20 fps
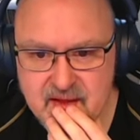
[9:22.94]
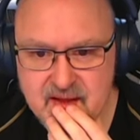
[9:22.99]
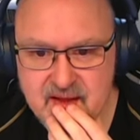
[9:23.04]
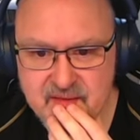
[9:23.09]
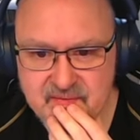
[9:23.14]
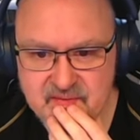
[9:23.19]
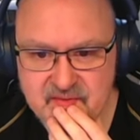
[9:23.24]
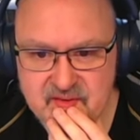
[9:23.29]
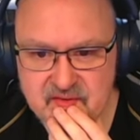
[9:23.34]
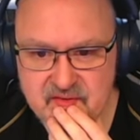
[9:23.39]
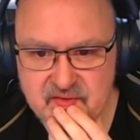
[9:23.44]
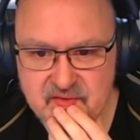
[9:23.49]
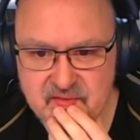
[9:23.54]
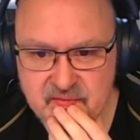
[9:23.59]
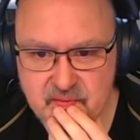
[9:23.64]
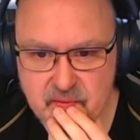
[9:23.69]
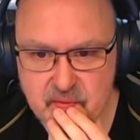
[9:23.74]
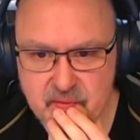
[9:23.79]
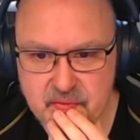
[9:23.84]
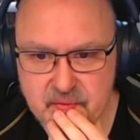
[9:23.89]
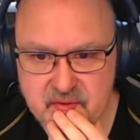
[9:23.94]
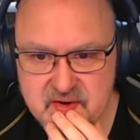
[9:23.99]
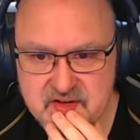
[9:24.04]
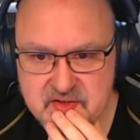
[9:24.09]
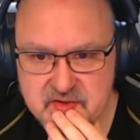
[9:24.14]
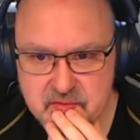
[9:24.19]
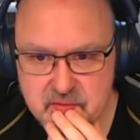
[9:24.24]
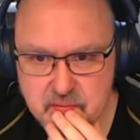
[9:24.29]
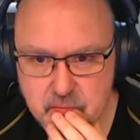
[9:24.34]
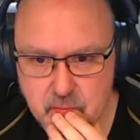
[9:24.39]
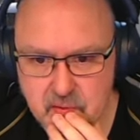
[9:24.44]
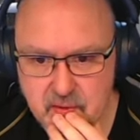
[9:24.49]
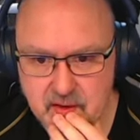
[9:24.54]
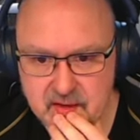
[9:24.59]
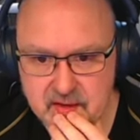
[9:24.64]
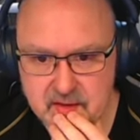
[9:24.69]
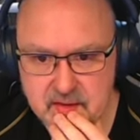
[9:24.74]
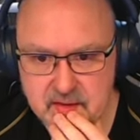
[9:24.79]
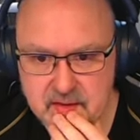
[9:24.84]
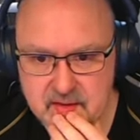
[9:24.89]
If this is
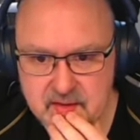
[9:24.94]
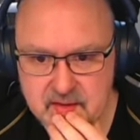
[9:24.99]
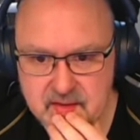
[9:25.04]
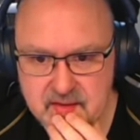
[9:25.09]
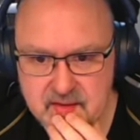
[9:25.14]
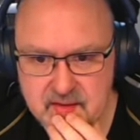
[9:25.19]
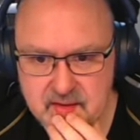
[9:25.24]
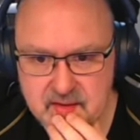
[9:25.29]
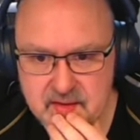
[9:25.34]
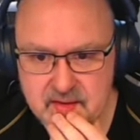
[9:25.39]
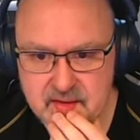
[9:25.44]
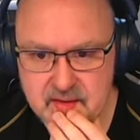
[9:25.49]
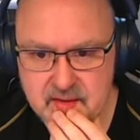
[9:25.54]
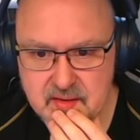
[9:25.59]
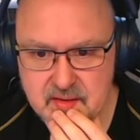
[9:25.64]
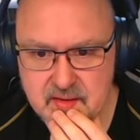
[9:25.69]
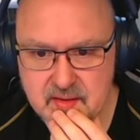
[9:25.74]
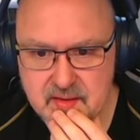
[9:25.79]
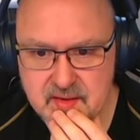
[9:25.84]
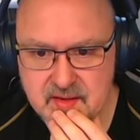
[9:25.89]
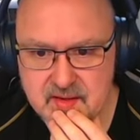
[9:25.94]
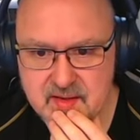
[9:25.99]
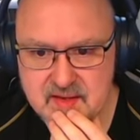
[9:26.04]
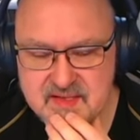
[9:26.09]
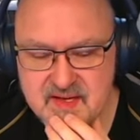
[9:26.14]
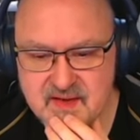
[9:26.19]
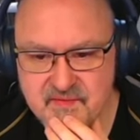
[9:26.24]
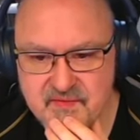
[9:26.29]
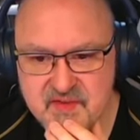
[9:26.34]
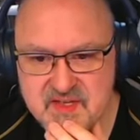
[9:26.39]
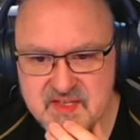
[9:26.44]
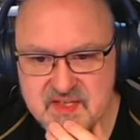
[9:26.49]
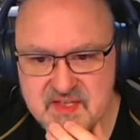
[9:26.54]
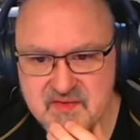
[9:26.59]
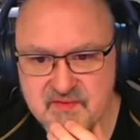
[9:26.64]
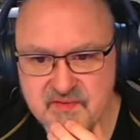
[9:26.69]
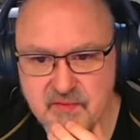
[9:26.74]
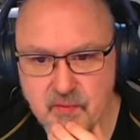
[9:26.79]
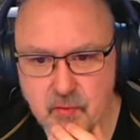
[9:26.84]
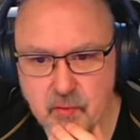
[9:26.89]
4321, so if this
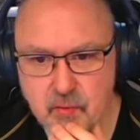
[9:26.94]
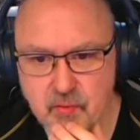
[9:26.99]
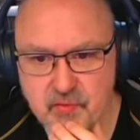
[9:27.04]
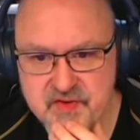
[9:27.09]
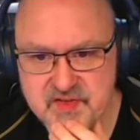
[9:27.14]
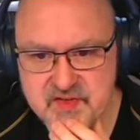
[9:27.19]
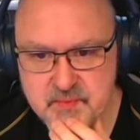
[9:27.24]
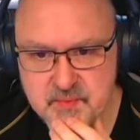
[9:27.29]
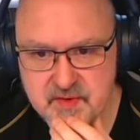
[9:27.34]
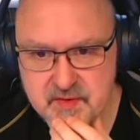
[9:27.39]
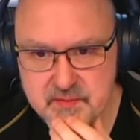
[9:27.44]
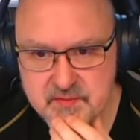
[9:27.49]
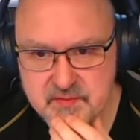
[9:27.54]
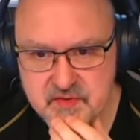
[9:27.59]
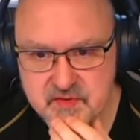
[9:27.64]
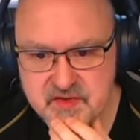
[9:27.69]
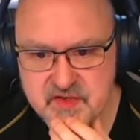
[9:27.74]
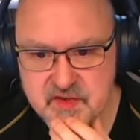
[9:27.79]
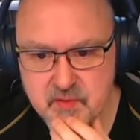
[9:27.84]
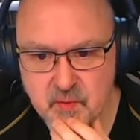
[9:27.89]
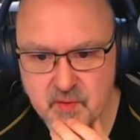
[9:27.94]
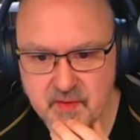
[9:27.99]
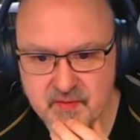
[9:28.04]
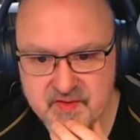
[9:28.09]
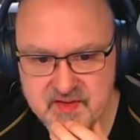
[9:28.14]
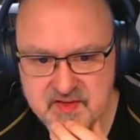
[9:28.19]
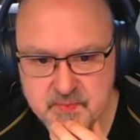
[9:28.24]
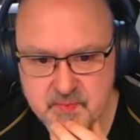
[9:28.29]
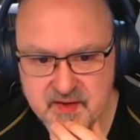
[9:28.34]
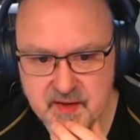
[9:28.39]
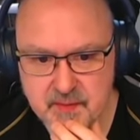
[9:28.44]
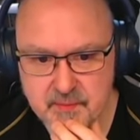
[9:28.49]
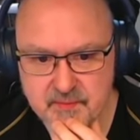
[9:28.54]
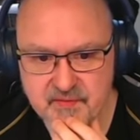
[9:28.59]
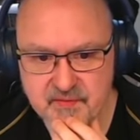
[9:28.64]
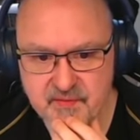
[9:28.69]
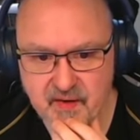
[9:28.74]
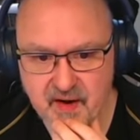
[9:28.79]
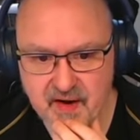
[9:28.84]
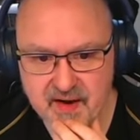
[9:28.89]
is 4, this becomes 3, 2, 1. This becomes
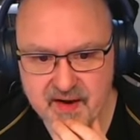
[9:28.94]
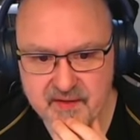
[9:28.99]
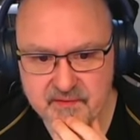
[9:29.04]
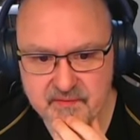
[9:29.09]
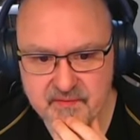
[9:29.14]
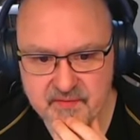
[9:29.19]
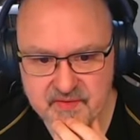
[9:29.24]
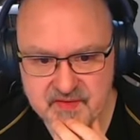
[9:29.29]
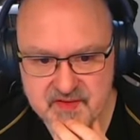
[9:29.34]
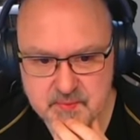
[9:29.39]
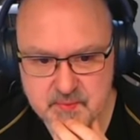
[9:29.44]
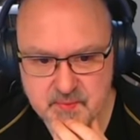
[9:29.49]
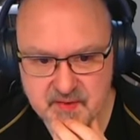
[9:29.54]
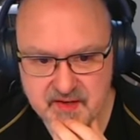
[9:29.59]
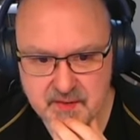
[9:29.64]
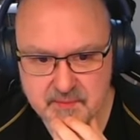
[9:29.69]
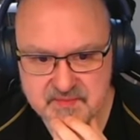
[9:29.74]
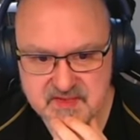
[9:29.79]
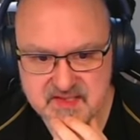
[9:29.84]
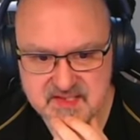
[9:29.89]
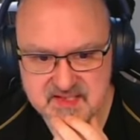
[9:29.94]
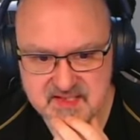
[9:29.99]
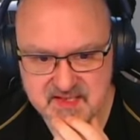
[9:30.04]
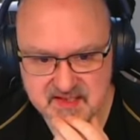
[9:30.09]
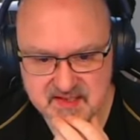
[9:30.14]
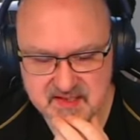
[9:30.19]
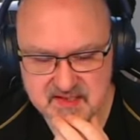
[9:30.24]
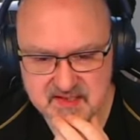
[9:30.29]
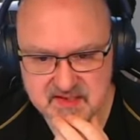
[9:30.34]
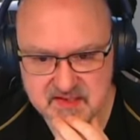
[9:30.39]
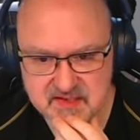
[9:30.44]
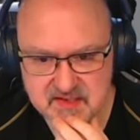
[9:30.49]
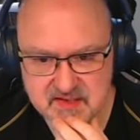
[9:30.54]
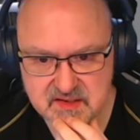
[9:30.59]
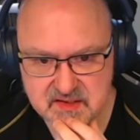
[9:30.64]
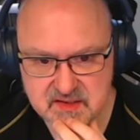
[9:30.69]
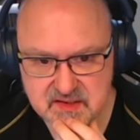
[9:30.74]
5. This becomes 6.